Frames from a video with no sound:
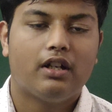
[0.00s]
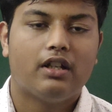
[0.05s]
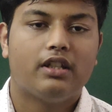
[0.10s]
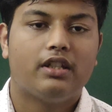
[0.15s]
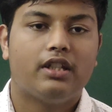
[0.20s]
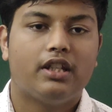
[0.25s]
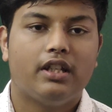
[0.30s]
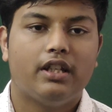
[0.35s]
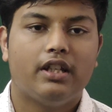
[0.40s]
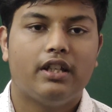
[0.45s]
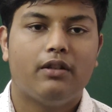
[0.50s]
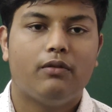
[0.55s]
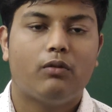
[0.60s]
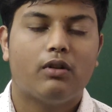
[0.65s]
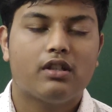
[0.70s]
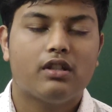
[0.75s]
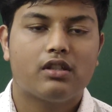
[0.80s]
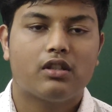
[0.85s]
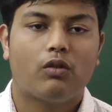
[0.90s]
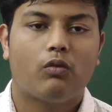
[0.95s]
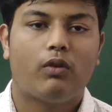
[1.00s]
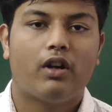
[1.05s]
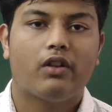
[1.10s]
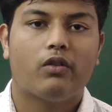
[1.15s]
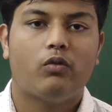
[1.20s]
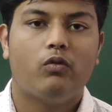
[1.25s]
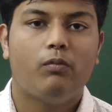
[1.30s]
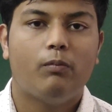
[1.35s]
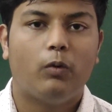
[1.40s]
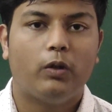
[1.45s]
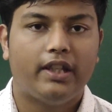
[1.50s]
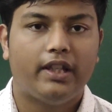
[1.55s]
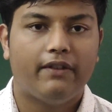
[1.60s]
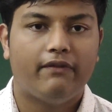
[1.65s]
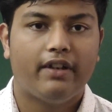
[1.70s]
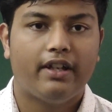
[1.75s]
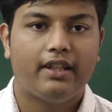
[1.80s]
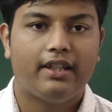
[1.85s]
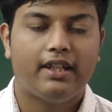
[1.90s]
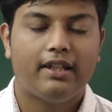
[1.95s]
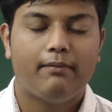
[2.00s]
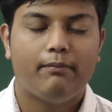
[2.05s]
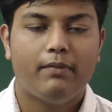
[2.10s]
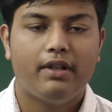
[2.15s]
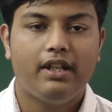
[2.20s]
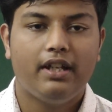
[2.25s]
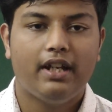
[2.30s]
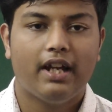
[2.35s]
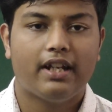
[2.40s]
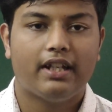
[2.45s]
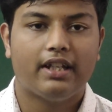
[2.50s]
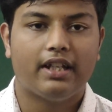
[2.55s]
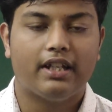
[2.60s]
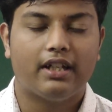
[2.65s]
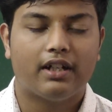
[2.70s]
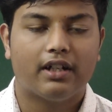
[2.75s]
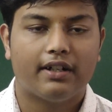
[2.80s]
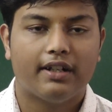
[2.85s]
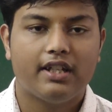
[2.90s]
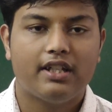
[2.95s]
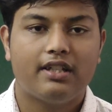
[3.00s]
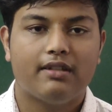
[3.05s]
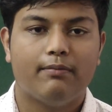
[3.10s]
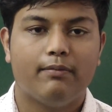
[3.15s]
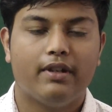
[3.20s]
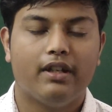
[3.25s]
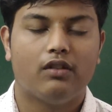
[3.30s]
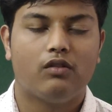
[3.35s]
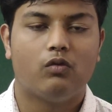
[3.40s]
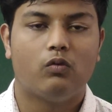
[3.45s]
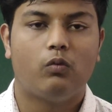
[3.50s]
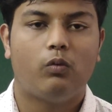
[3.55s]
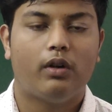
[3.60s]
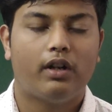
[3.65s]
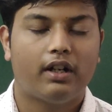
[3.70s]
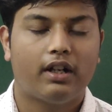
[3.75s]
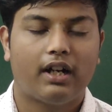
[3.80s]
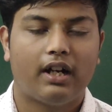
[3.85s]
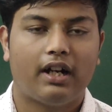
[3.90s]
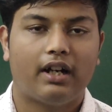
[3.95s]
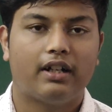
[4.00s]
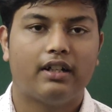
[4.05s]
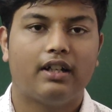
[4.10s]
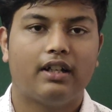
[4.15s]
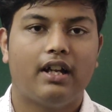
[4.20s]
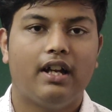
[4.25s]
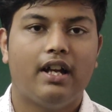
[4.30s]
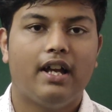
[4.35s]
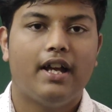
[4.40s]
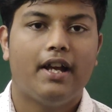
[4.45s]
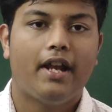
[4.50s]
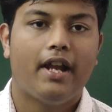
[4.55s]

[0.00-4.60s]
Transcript: she was the one who motivated me and encouraged me to work hard